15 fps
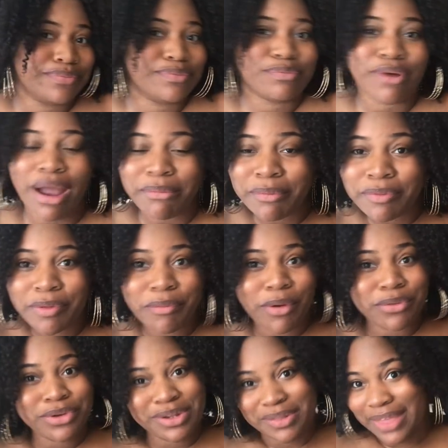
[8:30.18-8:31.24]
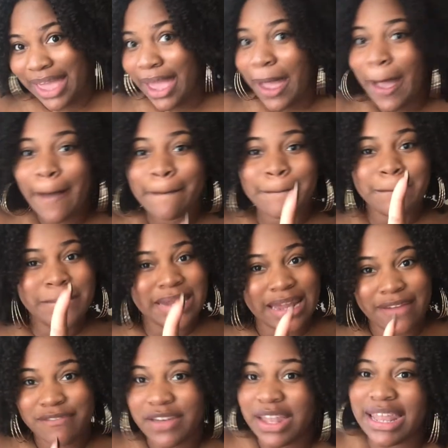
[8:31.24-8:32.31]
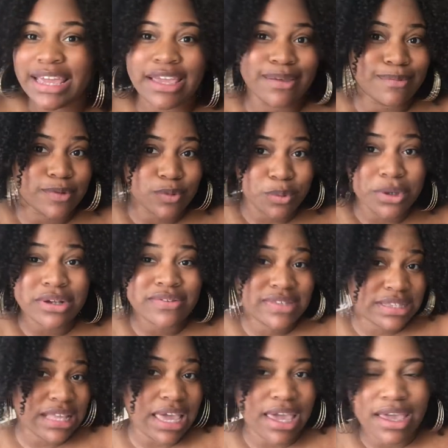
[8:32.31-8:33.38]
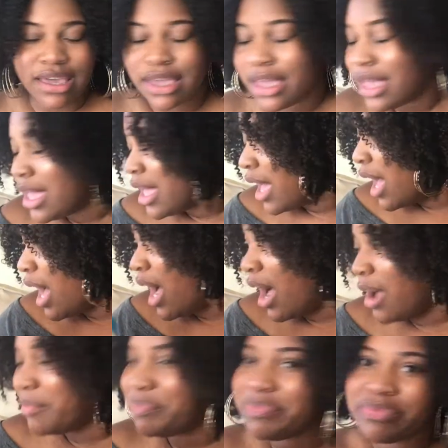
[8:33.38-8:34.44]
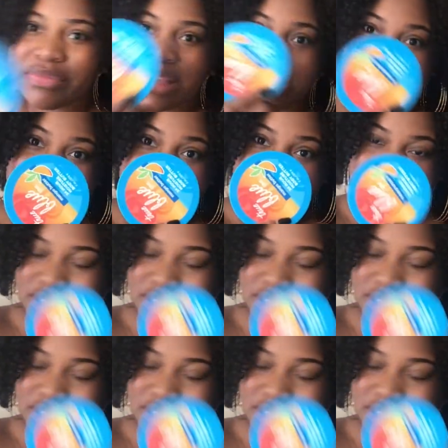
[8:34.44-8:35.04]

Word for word: probably won't do that. But I felt like it was worth saying um, because this is